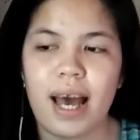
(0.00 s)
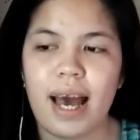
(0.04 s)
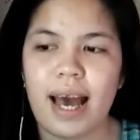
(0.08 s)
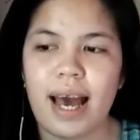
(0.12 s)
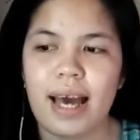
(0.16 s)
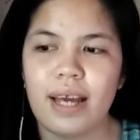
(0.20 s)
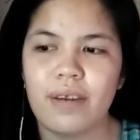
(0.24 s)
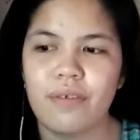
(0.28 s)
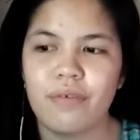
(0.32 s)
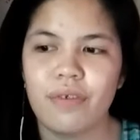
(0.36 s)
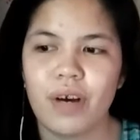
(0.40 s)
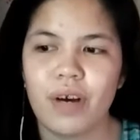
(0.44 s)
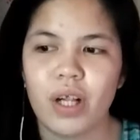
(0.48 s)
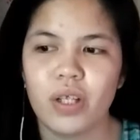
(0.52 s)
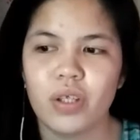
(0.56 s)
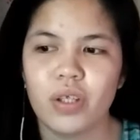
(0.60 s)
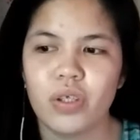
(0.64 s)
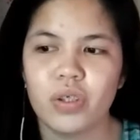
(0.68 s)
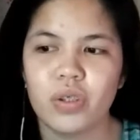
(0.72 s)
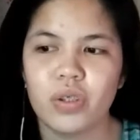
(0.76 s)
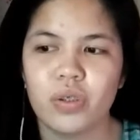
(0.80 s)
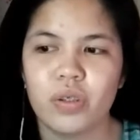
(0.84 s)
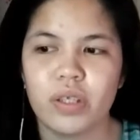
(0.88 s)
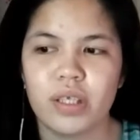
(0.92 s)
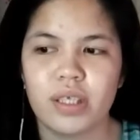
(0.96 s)
add
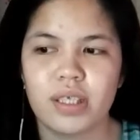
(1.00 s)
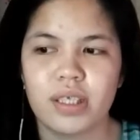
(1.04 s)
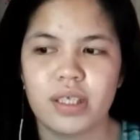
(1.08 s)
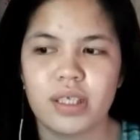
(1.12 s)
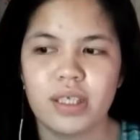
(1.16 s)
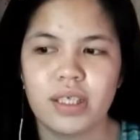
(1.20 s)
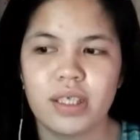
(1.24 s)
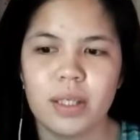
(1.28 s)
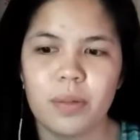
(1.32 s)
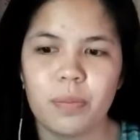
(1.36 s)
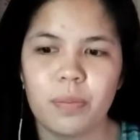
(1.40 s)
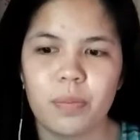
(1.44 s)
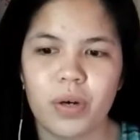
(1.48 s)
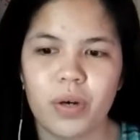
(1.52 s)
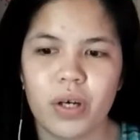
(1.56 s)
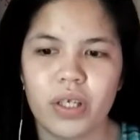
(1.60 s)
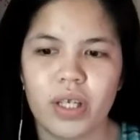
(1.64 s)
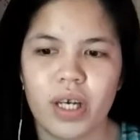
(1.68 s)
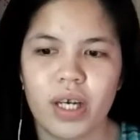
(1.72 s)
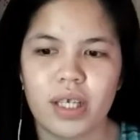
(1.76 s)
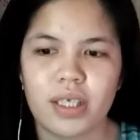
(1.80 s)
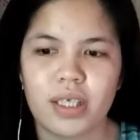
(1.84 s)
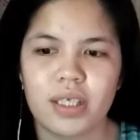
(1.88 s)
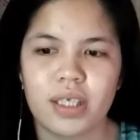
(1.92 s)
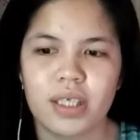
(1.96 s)
value to existing
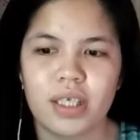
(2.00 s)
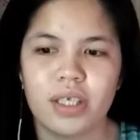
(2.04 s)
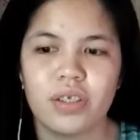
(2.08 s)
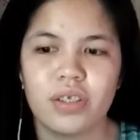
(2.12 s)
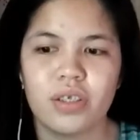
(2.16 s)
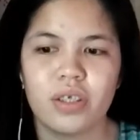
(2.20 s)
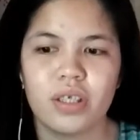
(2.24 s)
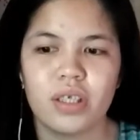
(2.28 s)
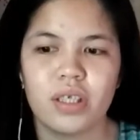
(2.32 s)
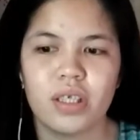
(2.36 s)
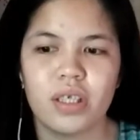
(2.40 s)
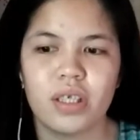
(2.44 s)
products, and